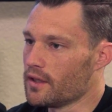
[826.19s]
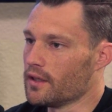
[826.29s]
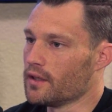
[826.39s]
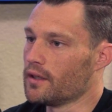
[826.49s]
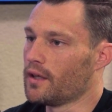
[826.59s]

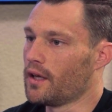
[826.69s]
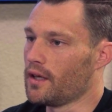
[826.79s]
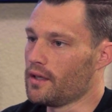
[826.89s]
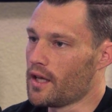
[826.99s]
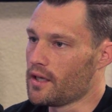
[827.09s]
in
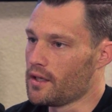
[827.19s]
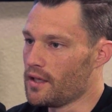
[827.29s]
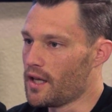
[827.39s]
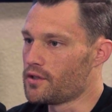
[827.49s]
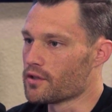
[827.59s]
a
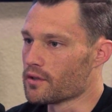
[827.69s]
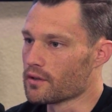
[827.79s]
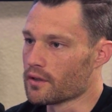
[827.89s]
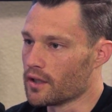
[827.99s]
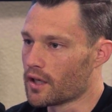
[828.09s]

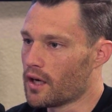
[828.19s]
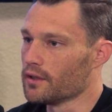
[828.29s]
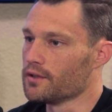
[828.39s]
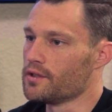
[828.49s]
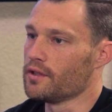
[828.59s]
nature
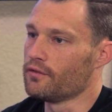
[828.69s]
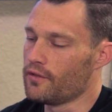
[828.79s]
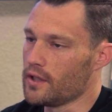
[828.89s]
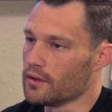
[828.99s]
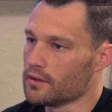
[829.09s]
ecology
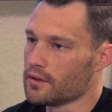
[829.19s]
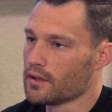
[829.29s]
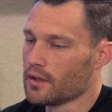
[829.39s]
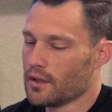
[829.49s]
field.